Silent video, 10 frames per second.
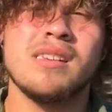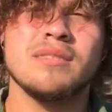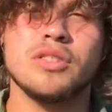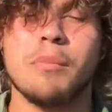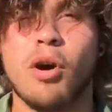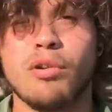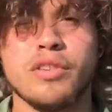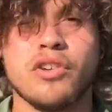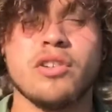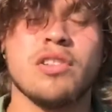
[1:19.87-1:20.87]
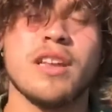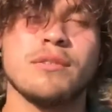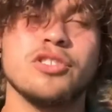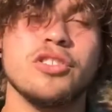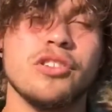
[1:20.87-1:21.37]
The more rhetorical
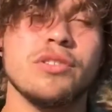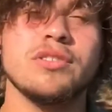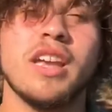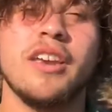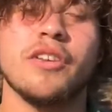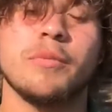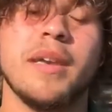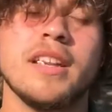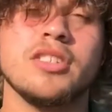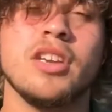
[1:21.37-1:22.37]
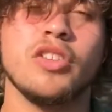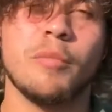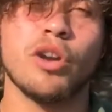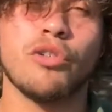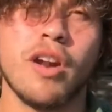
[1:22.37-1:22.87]
language you use in your speech, the
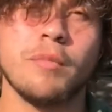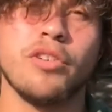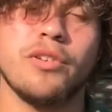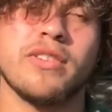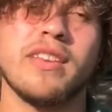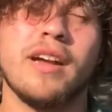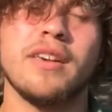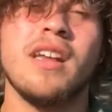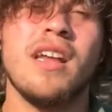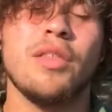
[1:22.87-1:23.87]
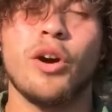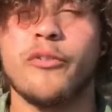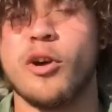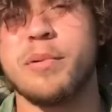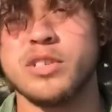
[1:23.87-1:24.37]
more credible you'll sound,
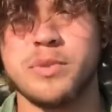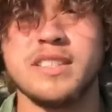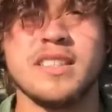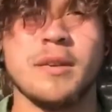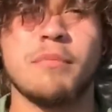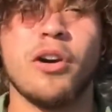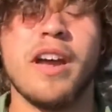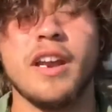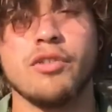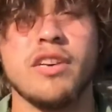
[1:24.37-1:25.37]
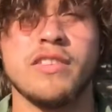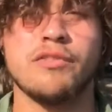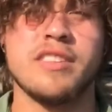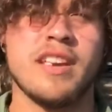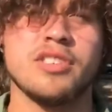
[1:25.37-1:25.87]
therefore persuading them more and increasing
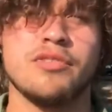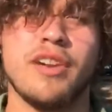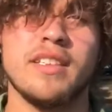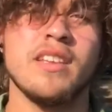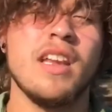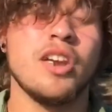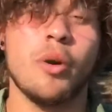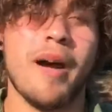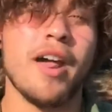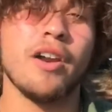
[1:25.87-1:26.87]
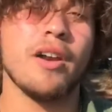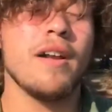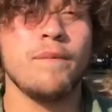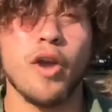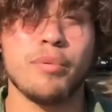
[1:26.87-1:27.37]
retention rates, no matter
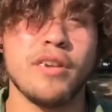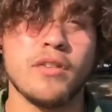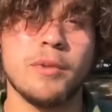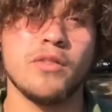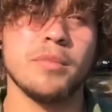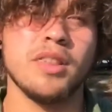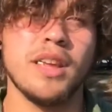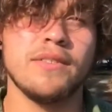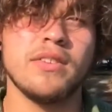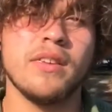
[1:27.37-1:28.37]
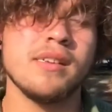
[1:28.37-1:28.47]
their predisposed beliefs.